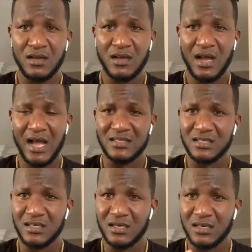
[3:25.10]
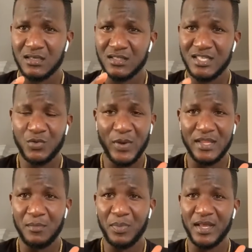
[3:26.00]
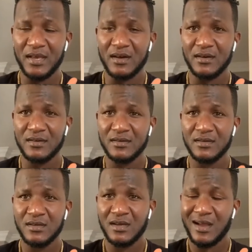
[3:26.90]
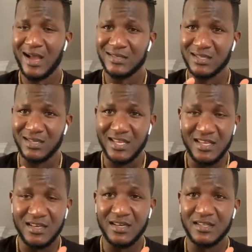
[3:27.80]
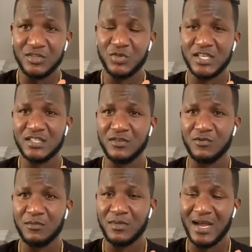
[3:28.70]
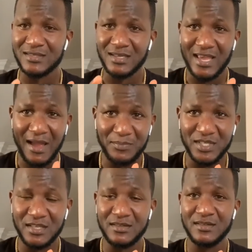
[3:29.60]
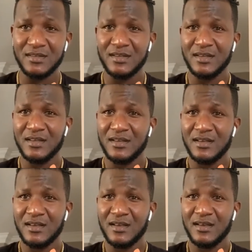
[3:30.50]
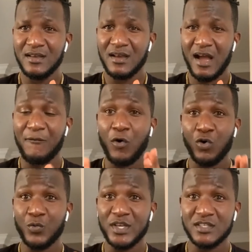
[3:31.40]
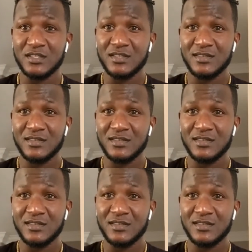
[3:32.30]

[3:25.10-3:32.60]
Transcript: as a T20 player, as a leader in a dressing room, as a captain. I've always